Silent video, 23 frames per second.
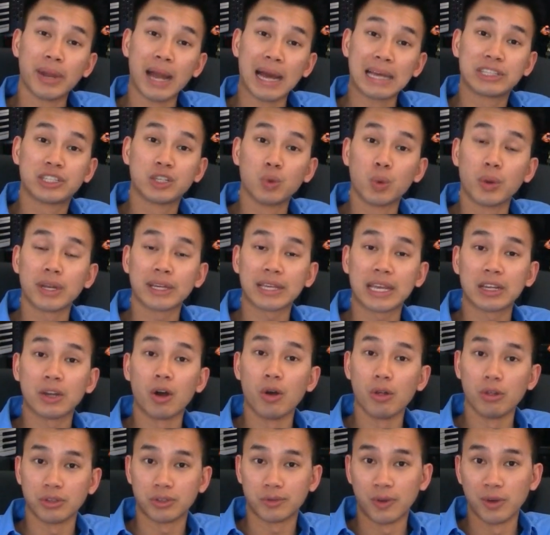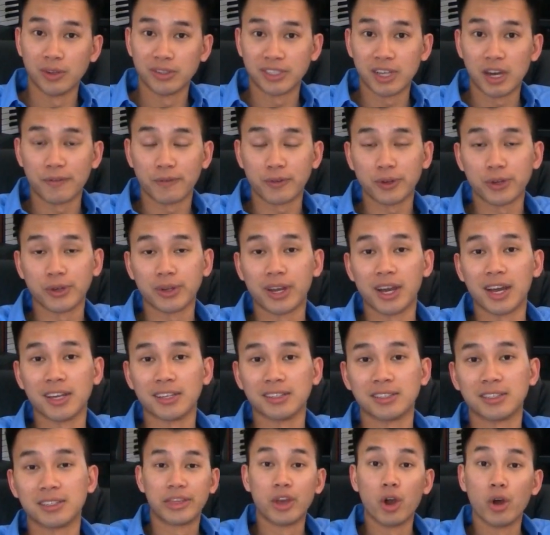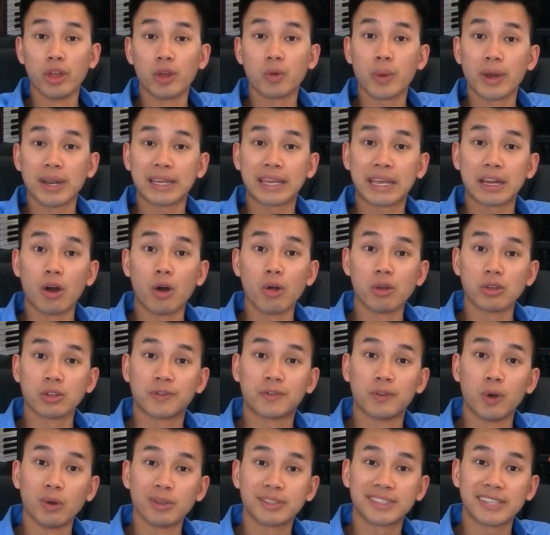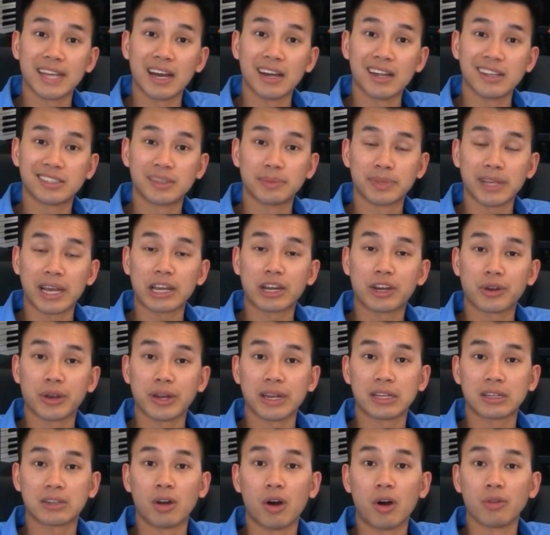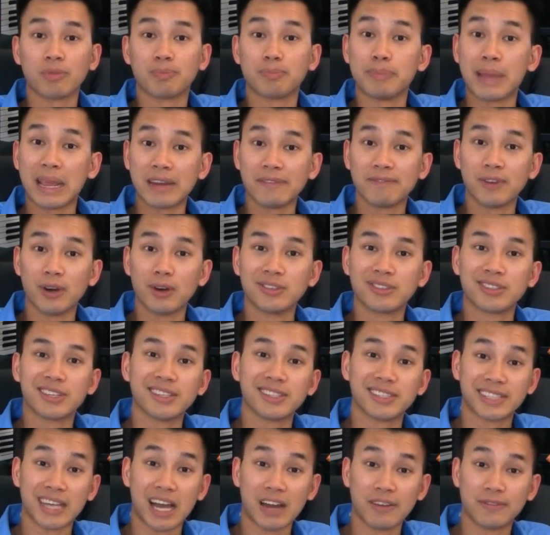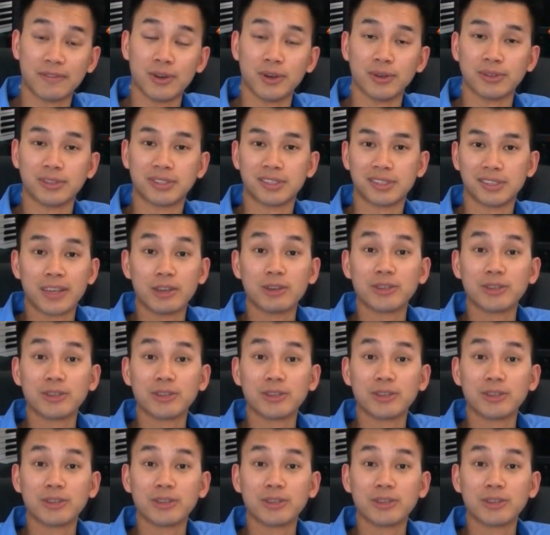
But I do want to get all those votes out for you guys. The only way to get all those votes out is something I created called main votes and side votes.